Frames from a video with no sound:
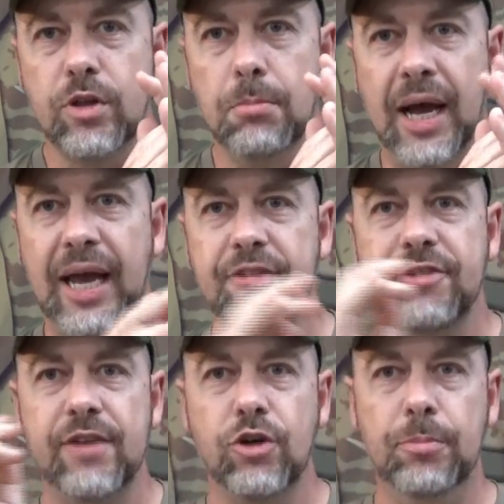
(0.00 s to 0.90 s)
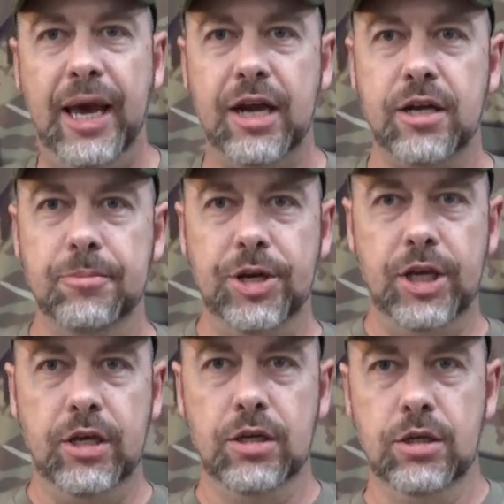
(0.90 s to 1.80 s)
my favorite pack
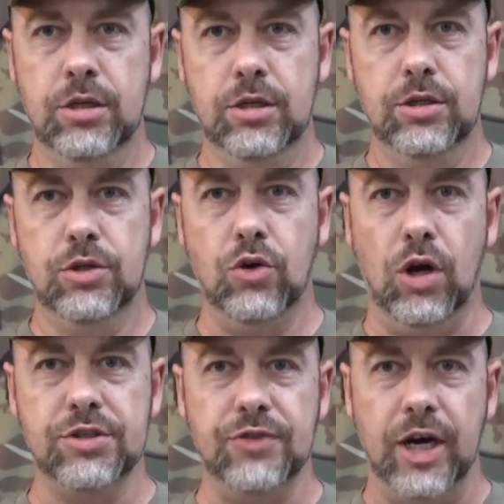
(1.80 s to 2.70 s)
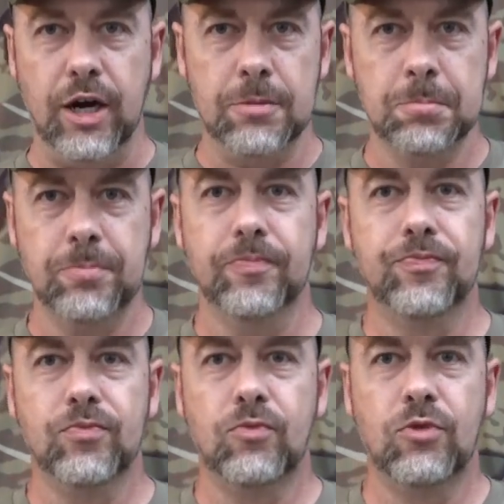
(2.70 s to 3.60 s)
company, Crossfire,
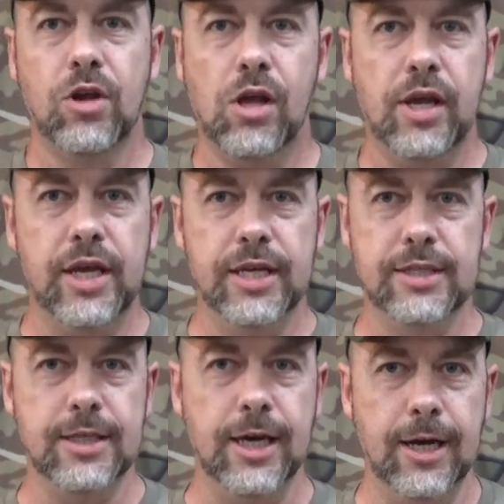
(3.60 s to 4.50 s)
is